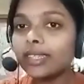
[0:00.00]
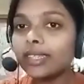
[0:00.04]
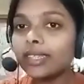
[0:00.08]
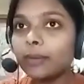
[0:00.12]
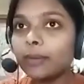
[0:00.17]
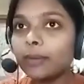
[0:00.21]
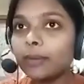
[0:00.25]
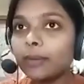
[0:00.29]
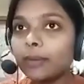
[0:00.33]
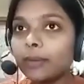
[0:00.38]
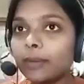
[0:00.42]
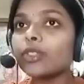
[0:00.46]

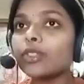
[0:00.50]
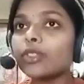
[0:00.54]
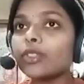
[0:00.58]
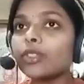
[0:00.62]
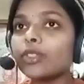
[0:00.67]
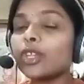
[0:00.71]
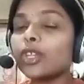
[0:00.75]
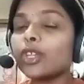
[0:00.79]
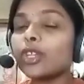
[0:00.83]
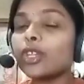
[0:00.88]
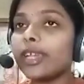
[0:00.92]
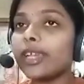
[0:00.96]
The
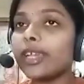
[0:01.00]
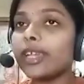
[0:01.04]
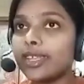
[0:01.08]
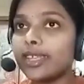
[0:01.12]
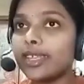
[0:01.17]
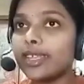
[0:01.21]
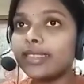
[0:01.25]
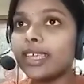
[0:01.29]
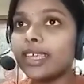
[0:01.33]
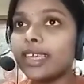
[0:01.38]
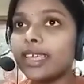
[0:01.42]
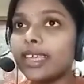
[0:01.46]
second thing,
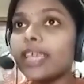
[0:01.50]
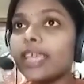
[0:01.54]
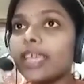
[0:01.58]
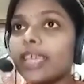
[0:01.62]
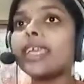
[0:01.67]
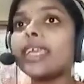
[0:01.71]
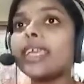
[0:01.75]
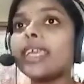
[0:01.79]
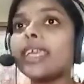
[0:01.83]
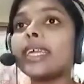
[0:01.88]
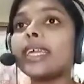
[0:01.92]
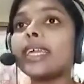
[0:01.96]
the
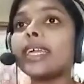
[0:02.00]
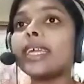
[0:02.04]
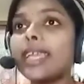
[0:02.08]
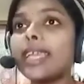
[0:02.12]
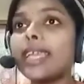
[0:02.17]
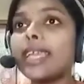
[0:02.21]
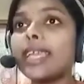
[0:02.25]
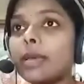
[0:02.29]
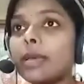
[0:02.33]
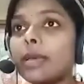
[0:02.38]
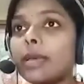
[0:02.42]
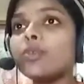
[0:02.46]
lessee
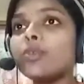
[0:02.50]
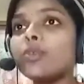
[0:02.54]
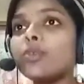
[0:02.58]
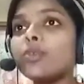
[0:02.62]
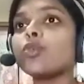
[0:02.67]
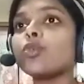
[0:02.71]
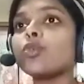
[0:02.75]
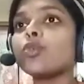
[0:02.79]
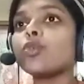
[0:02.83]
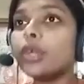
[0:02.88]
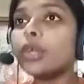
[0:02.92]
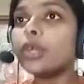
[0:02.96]

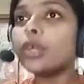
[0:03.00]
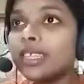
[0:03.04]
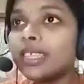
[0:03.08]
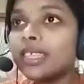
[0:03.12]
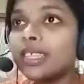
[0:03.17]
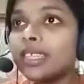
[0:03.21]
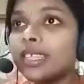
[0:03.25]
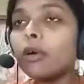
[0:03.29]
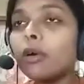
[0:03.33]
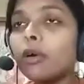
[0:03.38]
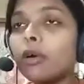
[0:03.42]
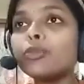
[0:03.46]
claims
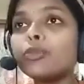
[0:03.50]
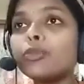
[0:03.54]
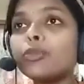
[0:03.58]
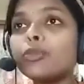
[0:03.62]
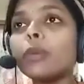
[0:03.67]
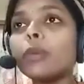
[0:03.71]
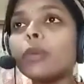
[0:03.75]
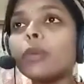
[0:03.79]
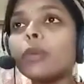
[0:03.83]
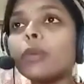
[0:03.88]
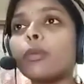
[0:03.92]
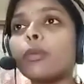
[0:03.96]
ownership
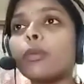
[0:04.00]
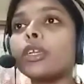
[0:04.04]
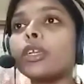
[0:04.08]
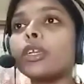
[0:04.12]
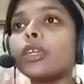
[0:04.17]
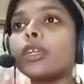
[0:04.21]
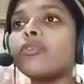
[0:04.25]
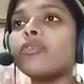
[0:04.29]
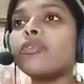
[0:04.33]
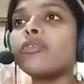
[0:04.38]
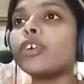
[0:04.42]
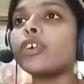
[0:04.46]
of the
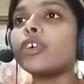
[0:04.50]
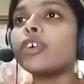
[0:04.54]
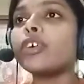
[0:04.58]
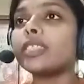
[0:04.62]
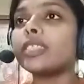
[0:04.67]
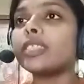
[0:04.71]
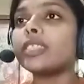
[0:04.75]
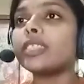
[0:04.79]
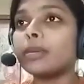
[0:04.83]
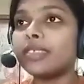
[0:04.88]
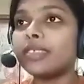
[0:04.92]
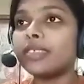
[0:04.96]
property
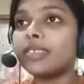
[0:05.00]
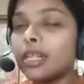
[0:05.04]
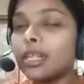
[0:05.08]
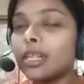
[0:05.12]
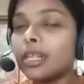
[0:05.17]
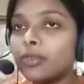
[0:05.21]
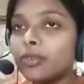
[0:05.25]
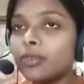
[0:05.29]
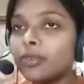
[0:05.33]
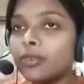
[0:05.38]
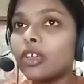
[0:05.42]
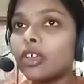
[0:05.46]
for
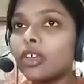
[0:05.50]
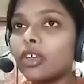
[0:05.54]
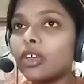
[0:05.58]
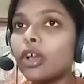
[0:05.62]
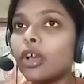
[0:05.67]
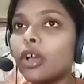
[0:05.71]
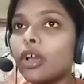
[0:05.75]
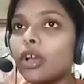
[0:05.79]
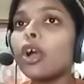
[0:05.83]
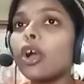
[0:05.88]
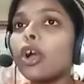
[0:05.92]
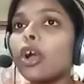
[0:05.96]
themselves
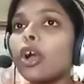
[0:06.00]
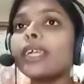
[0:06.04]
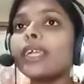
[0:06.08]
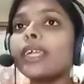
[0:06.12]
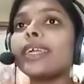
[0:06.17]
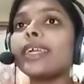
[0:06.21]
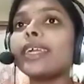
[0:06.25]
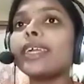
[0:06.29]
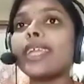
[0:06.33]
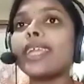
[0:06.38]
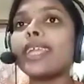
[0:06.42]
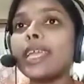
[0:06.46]

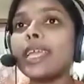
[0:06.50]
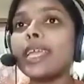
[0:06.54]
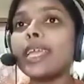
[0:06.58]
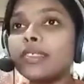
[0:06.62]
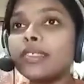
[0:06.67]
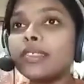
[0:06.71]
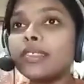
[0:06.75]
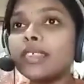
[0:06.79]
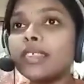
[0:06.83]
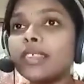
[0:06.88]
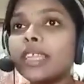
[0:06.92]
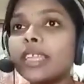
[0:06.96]
or
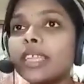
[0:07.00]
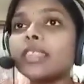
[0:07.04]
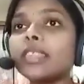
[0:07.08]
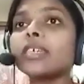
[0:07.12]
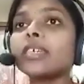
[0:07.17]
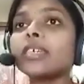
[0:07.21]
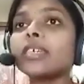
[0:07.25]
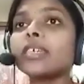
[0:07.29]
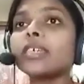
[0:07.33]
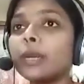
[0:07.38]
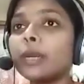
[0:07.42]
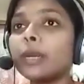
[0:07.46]
claims
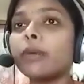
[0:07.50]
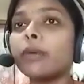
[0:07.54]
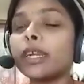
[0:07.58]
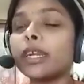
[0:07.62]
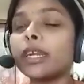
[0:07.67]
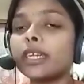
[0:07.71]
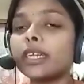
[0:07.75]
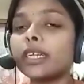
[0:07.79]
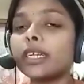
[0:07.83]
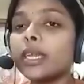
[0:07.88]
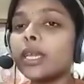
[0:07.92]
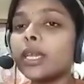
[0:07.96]
a third
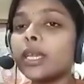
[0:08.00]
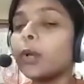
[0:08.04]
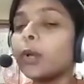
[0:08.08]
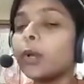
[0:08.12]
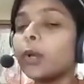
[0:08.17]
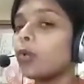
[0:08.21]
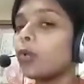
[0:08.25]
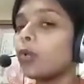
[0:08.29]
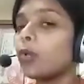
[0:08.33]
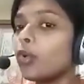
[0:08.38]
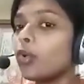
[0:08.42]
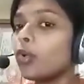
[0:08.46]

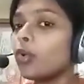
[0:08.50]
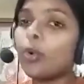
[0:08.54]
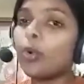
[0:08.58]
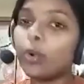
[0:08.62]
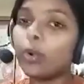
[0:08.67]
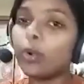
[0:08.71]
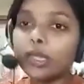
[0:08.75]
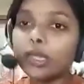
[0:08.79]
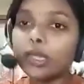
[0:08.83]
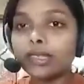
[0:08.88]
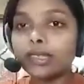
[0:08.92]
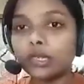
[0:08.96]
party who
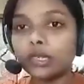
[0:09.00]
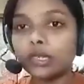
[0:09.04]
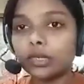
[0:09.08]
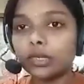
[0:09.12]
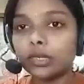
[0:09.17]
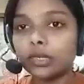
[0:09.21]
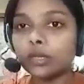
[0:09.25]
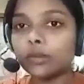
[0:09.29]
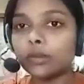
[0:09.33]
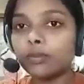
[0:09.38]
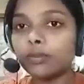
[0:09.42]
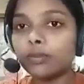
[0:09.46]
owns
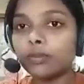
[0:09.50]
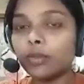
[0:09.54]
it.